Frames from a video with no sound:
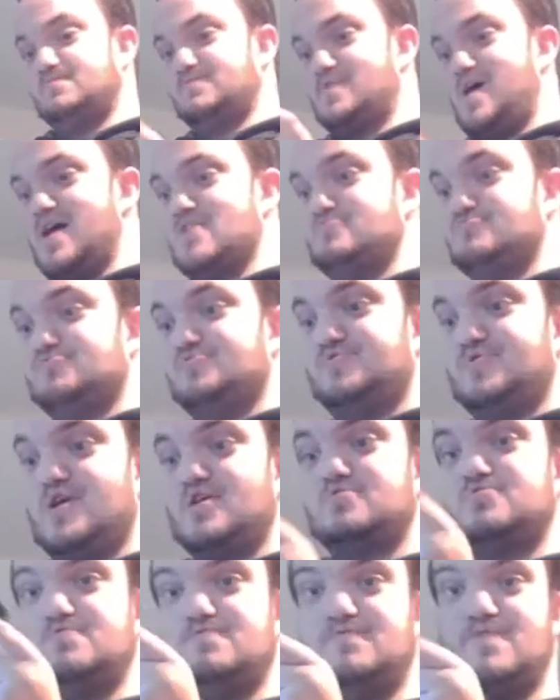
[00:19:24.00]
The Fire
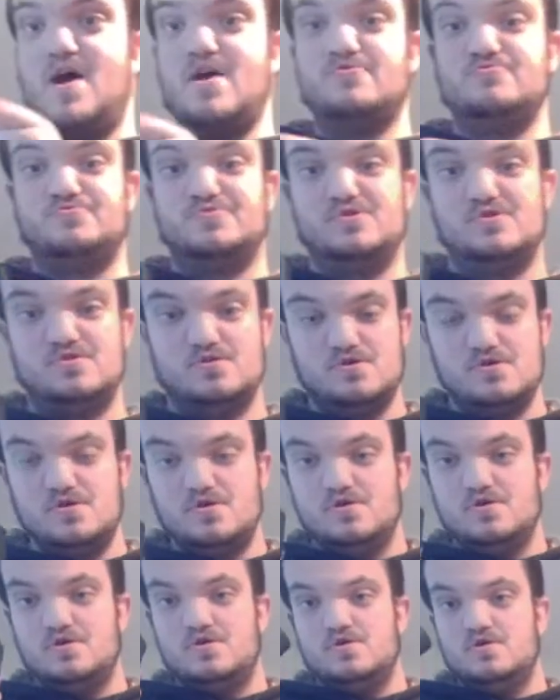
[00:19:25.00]
Sticks, Fire Stick,
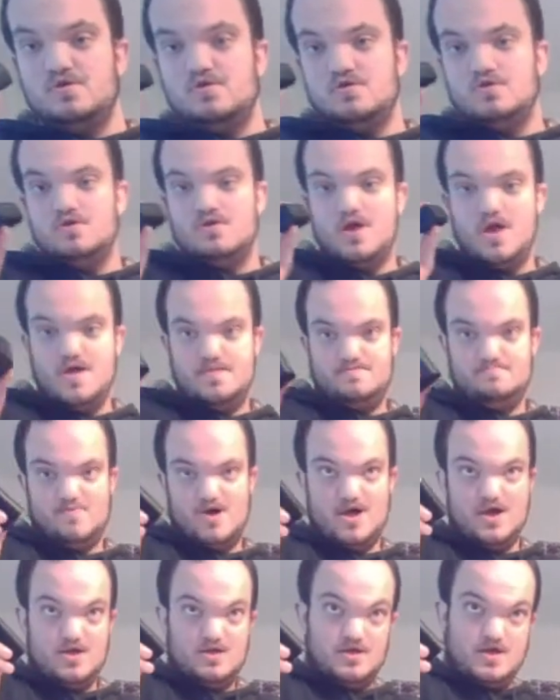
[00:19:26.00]
and
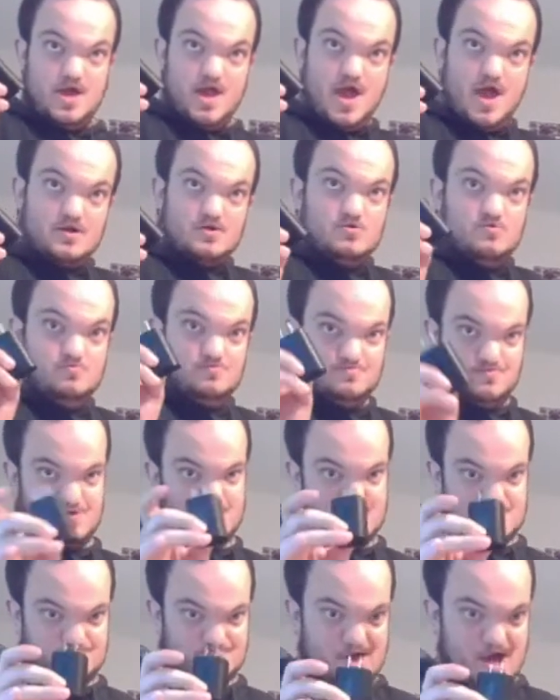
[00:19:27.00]
my Echo
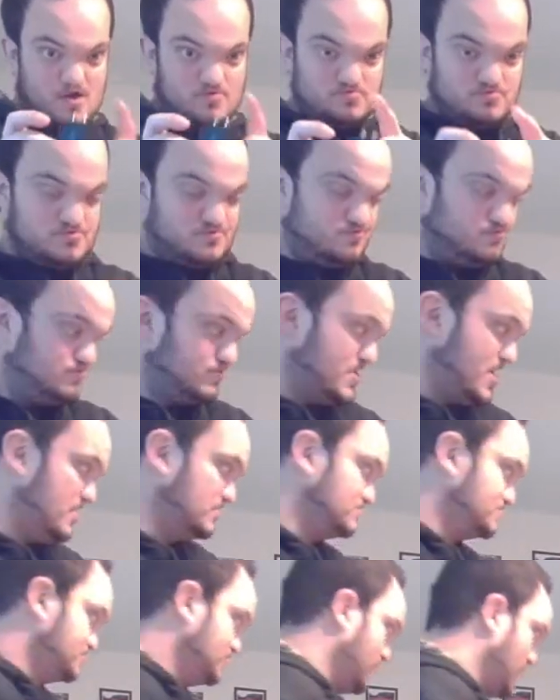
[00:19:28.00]
gets powered through that.